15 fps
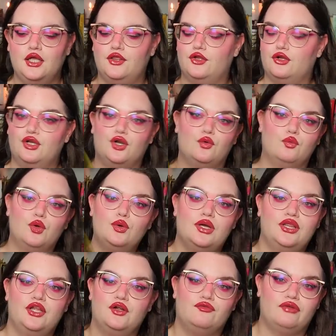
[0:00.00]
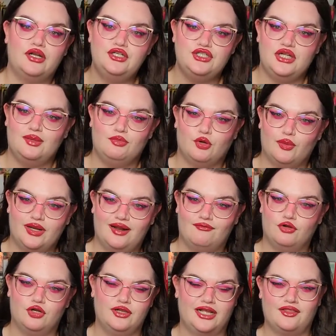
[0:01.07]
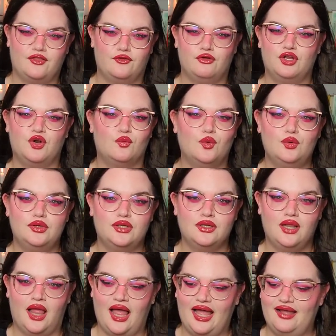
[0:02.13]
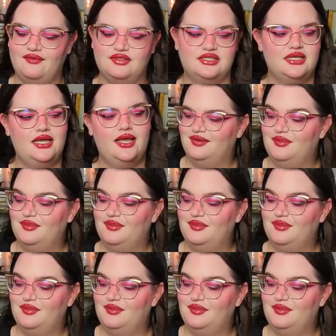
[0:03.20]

they're gonna ruin their friendship or whatever, like that they're gonna ruin their lives.